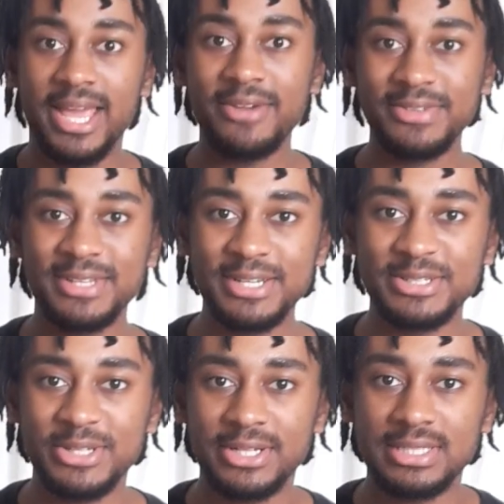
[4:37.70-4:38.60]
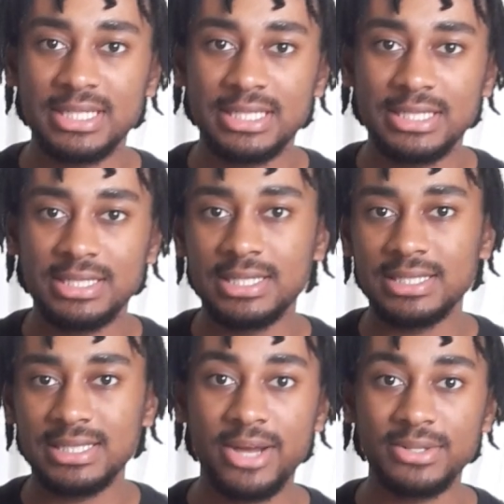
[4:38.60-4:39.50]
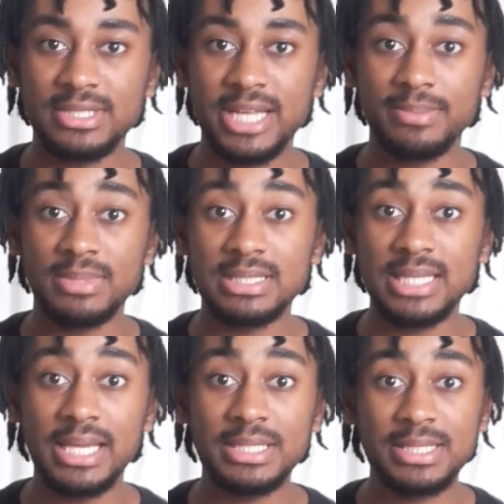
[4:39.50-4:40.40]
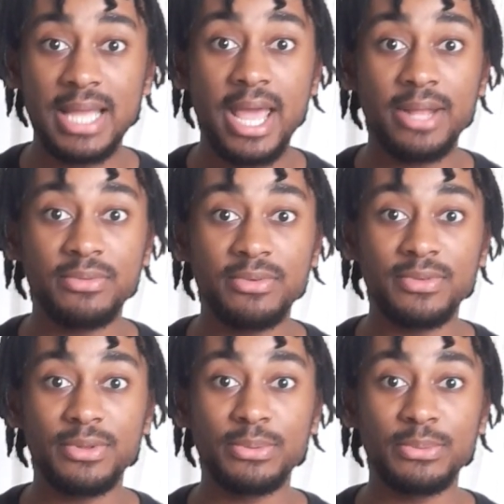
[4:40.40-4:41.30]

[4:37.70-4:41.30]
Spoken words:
Everything is all done and cooked. Now it's time to taste and review.